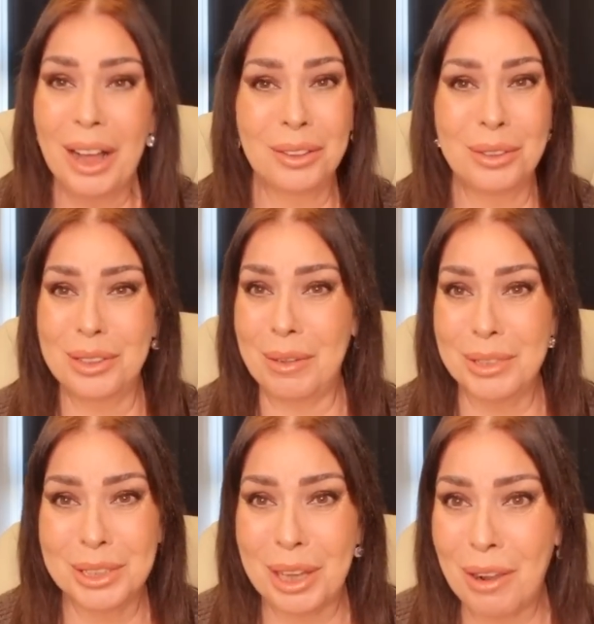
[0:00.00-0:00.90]
I thought that
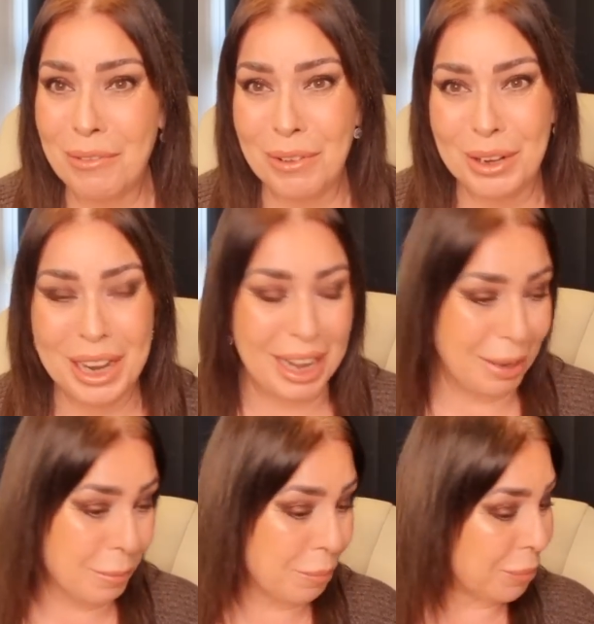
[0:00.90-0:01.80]
was so funny.
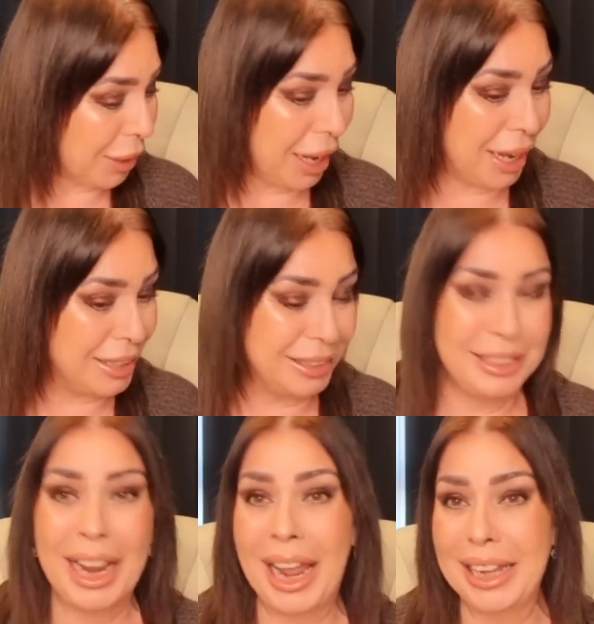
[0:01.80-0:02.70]
And
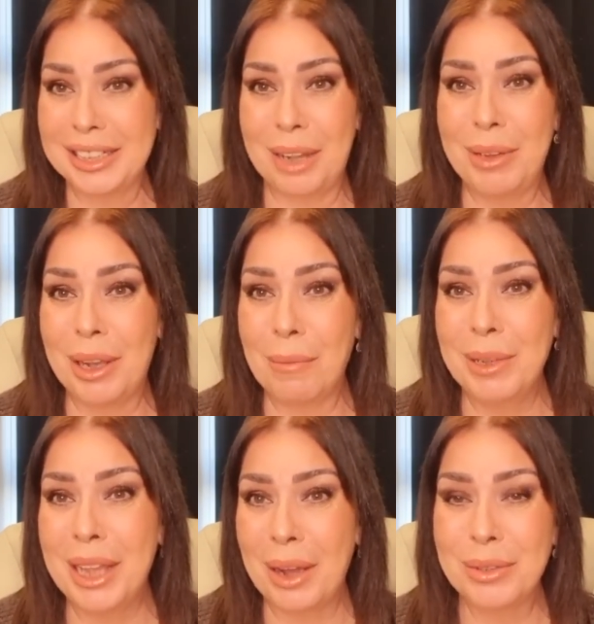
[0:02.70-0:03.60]
yeah, so he got
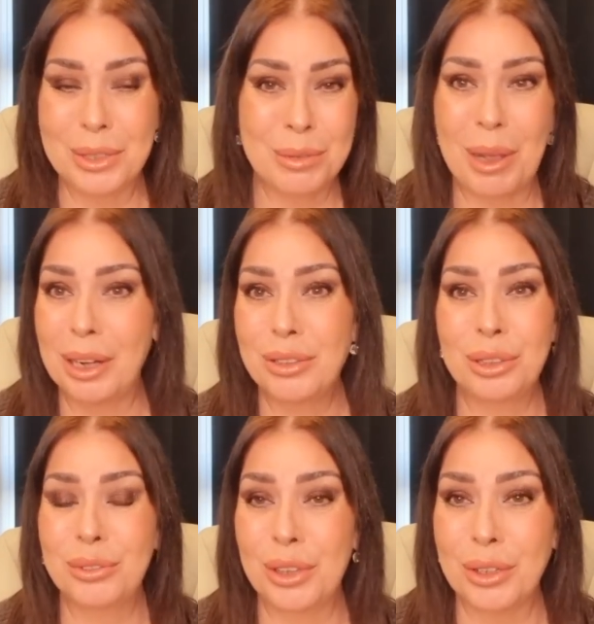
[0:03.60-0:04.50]
me those as well. I
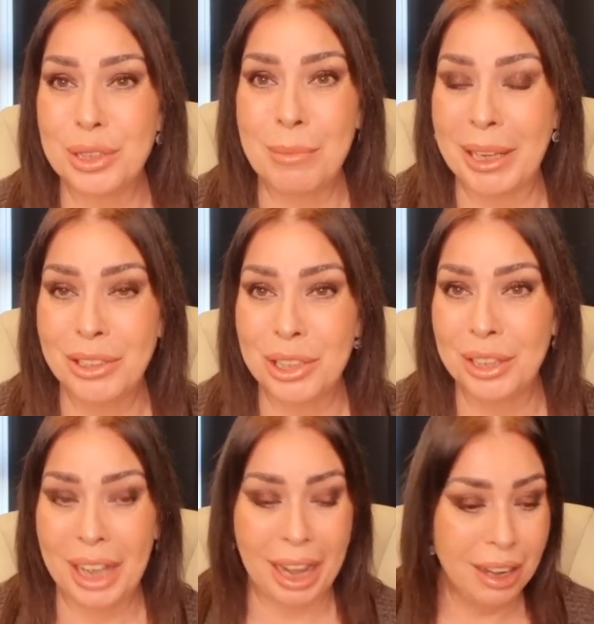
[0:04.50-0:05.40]
just forgot to
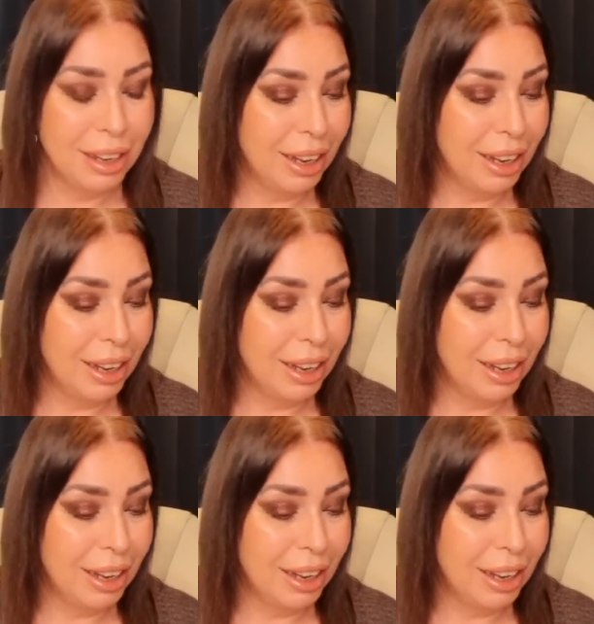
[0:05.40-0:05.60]
mention that.